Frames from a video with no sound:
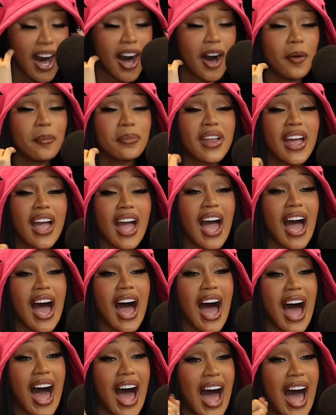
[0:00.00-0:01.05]
Um, dilo,
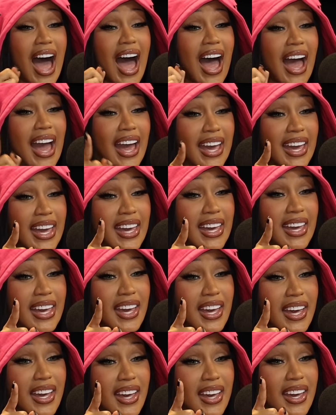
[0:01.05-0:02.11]
dilo. I
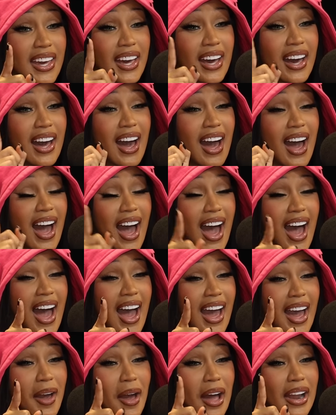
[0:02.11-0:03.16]

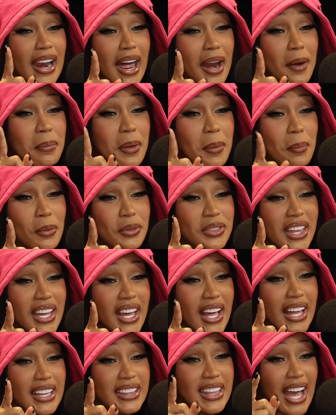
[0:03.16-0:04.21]
I a lot of people
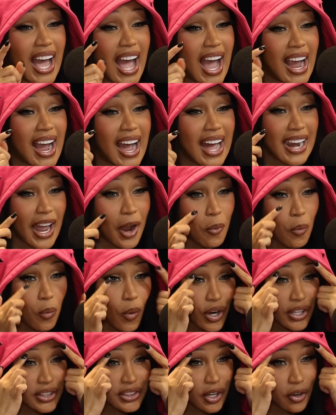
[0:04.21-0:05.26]
think that I got like
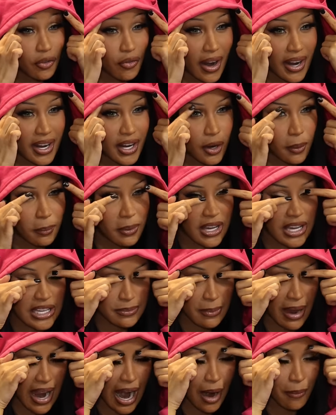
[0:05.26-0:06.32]
work done right here oh.
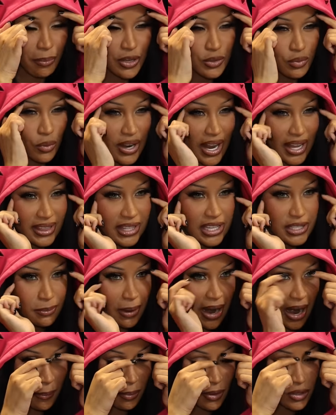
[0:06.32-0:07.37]
because my eyebrows were like this.
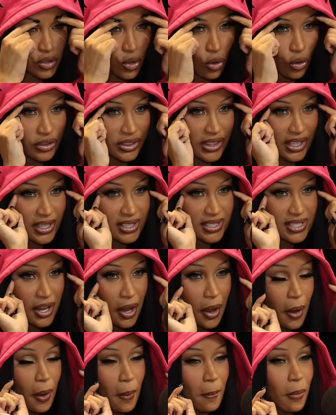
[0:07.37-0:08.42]
My oh. eyebrows mm-hmm. go this.
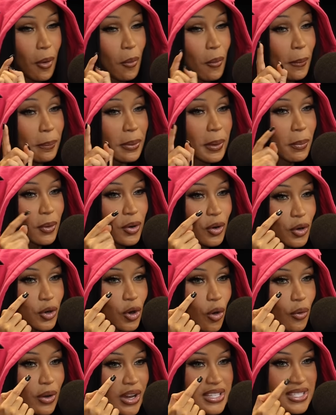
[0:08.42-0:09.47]
Mm-hmm. But what people don't
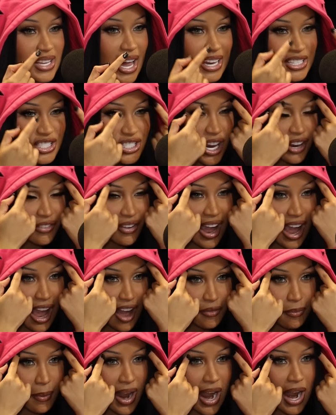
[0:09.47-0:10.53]
know is I shave
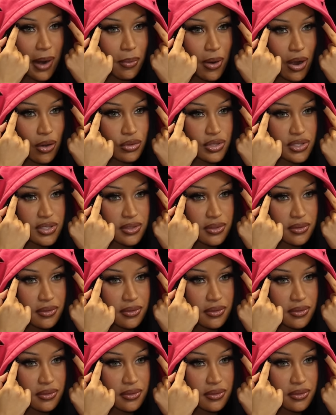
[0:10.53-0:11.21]
half my eyebrows